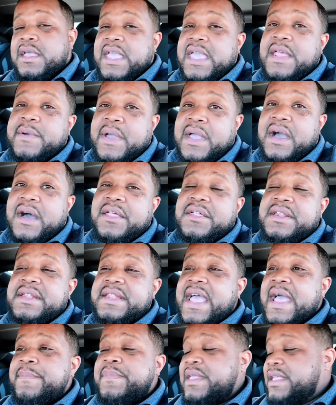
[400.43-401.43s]
Anyway, other
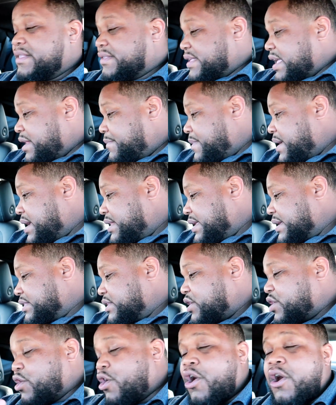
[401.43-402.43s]
than that being said, man,
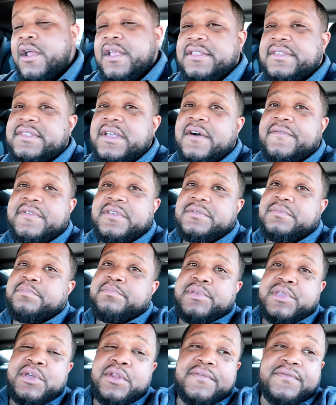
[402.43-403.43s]
like the car itself is
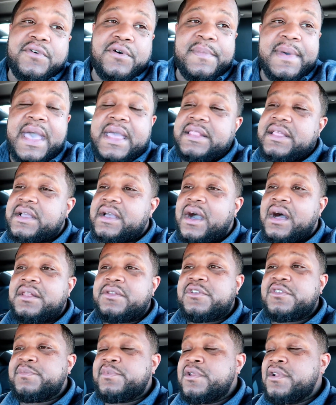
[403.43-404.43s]
beautiful, man. The
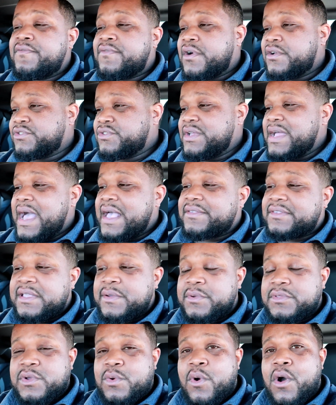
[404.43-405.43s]
color is beautiful, as you guys
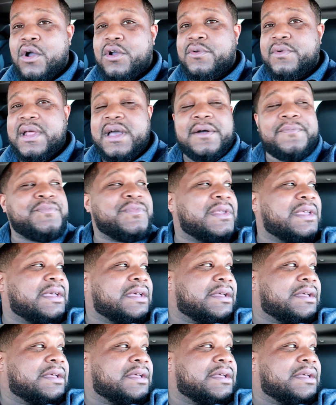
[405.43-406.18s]
seen with the walk around.